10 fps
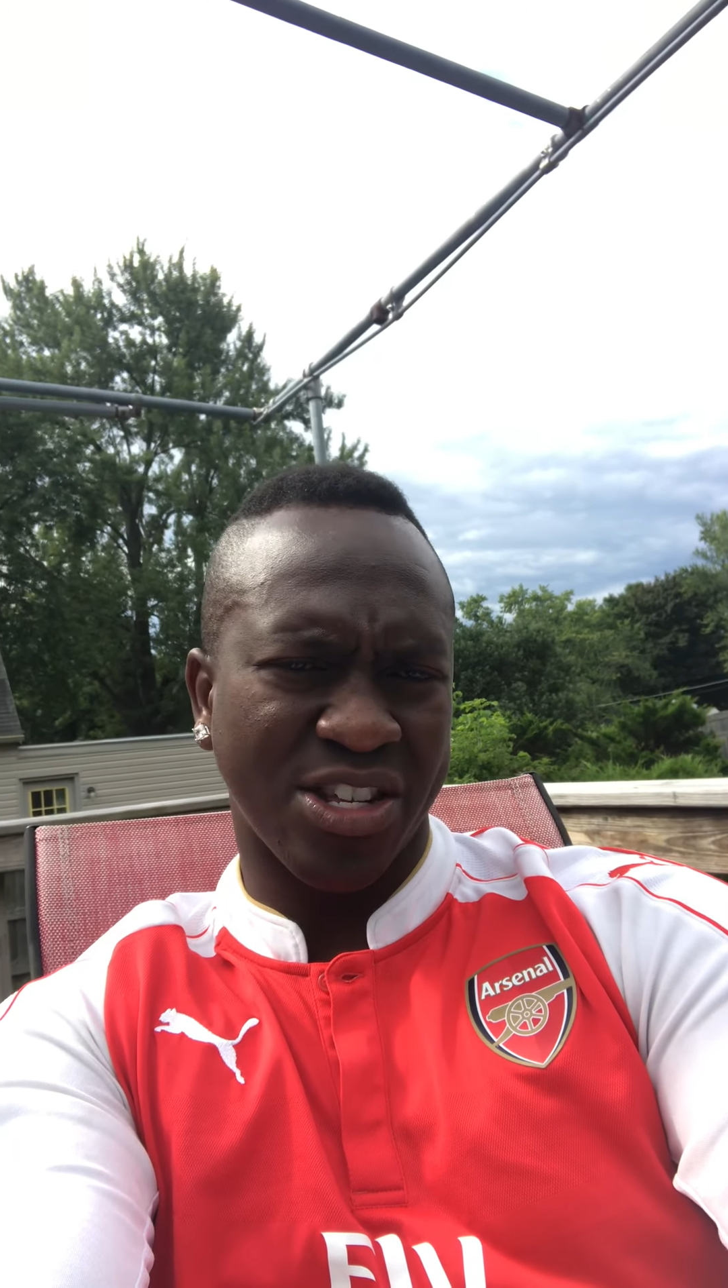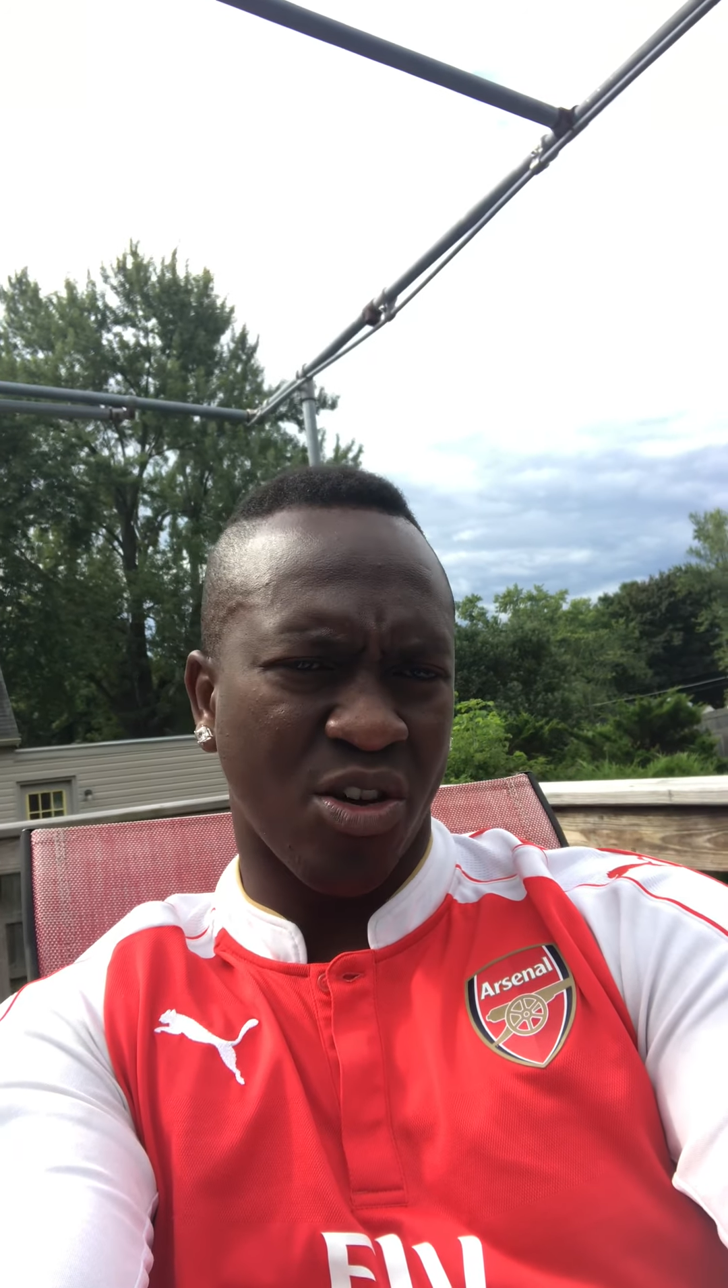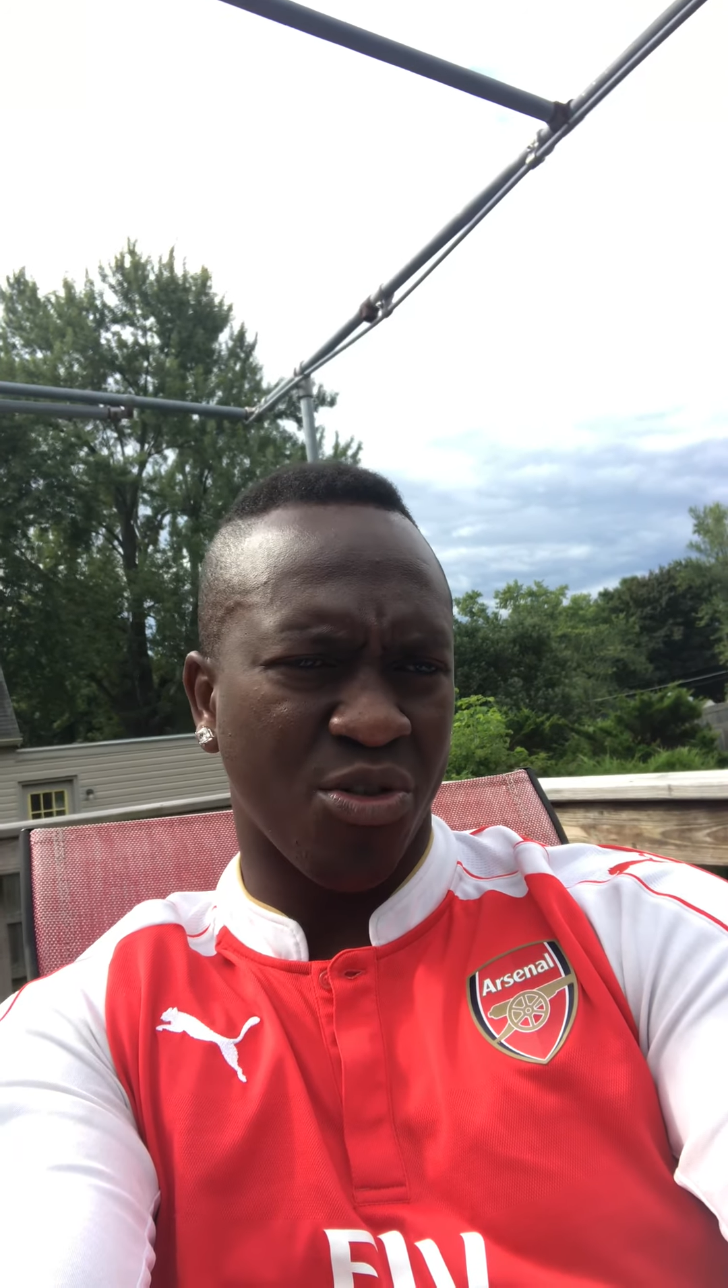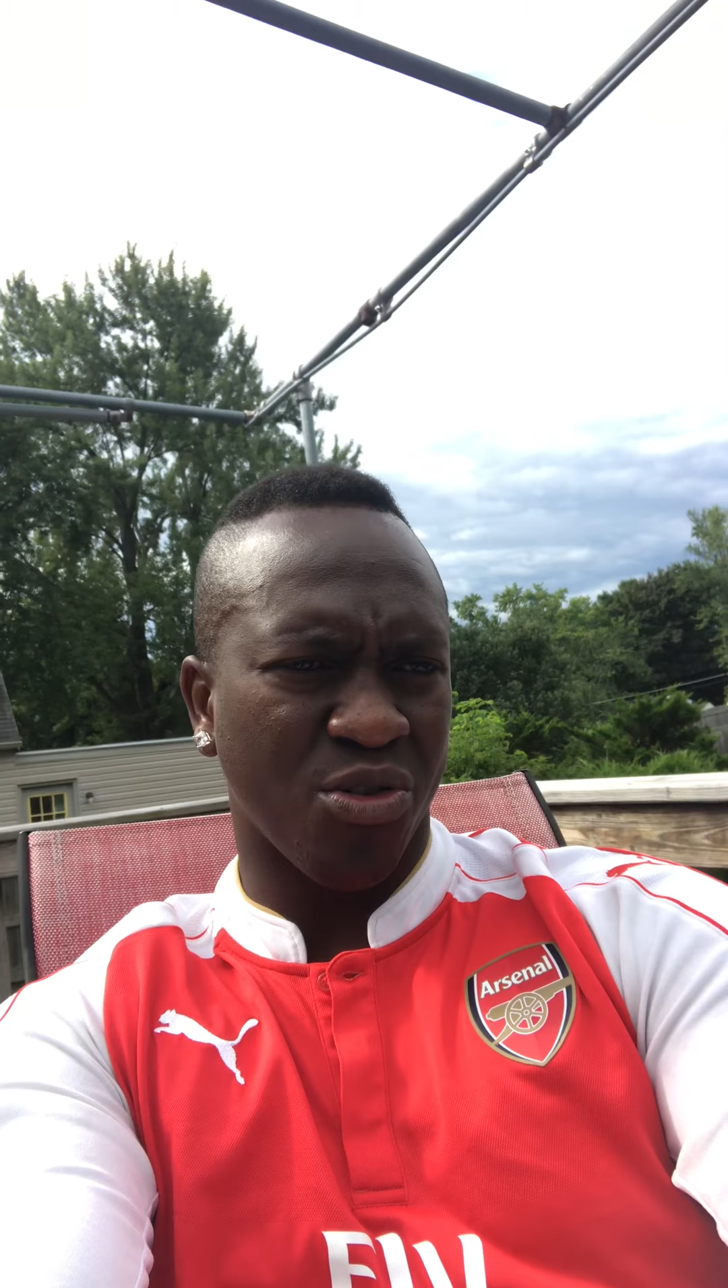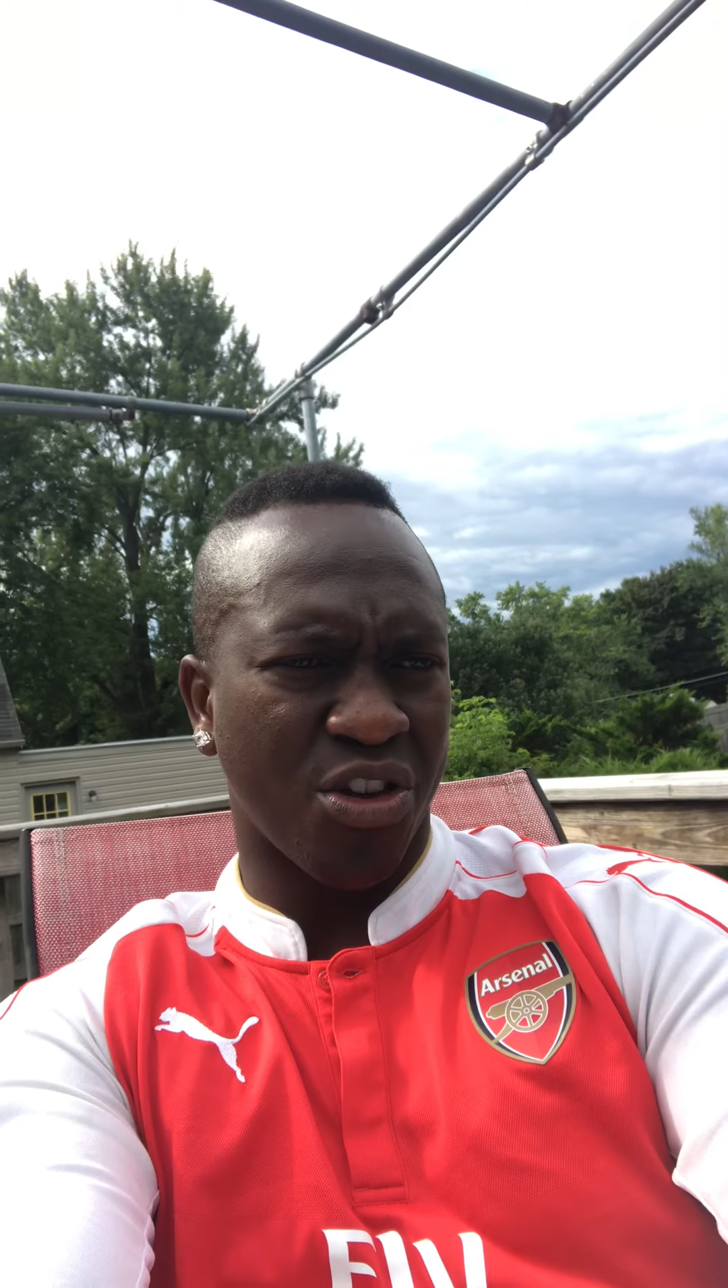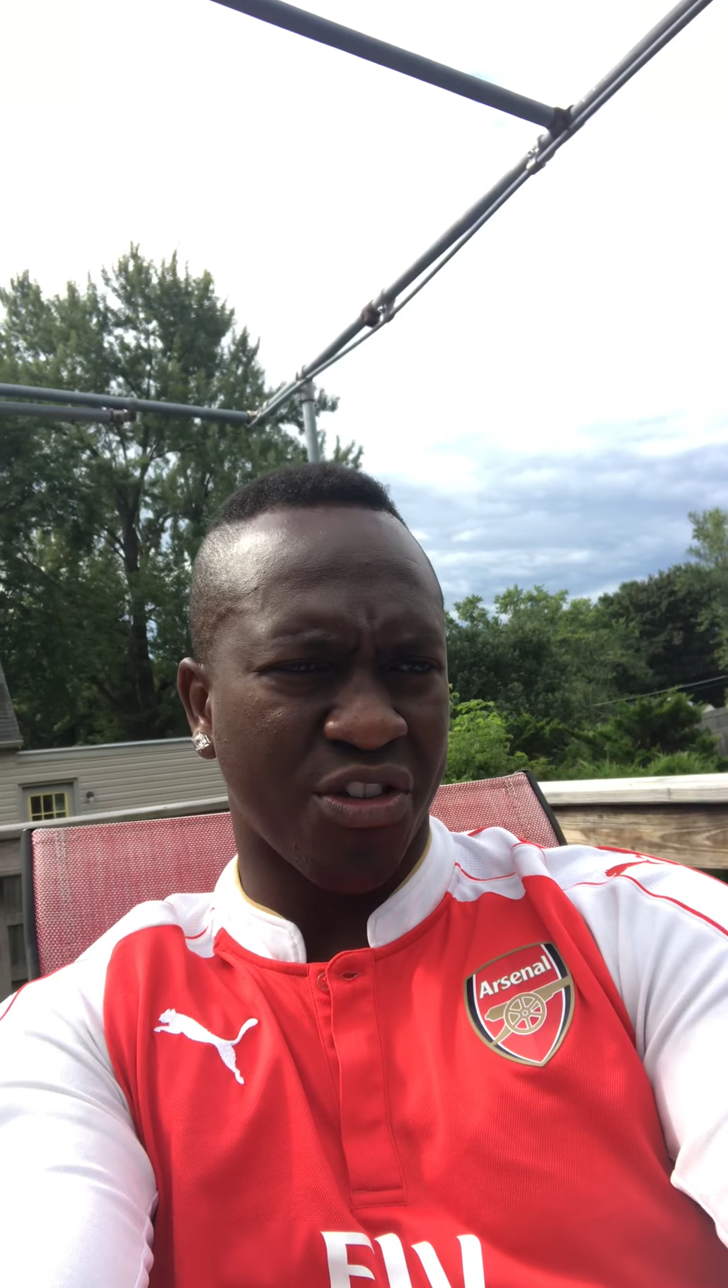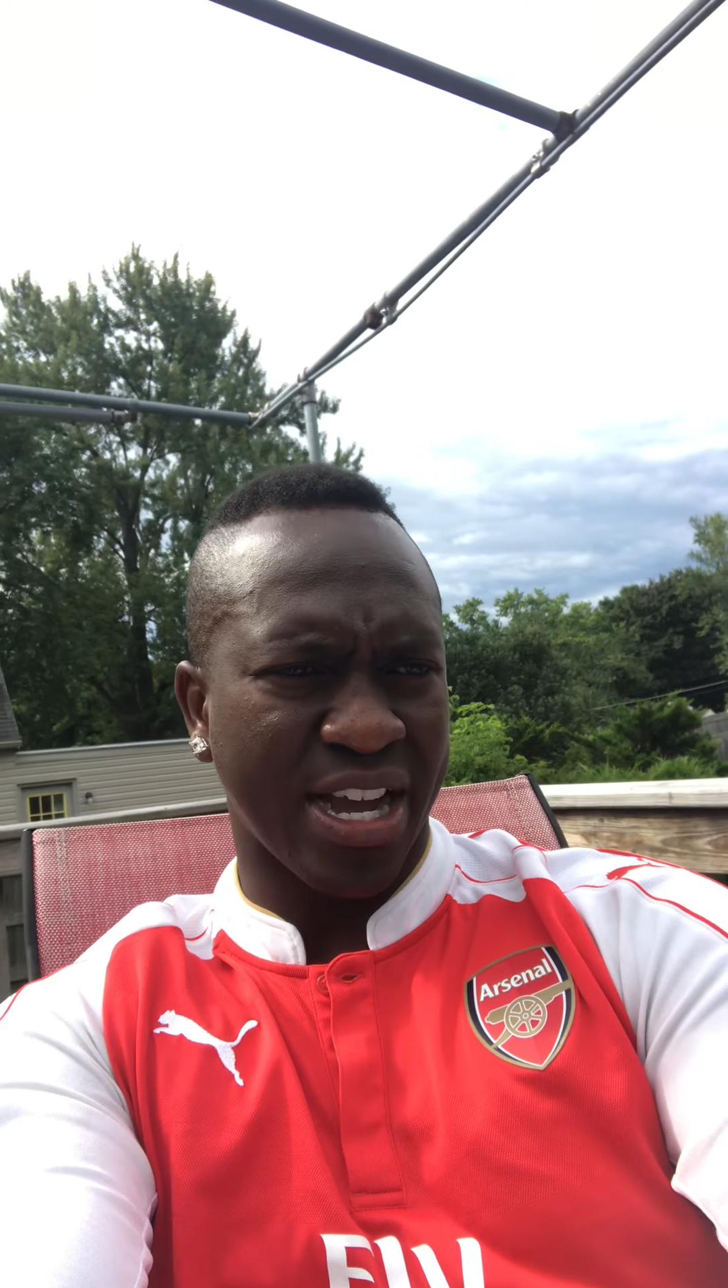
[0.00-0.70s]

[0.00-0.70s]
into all those other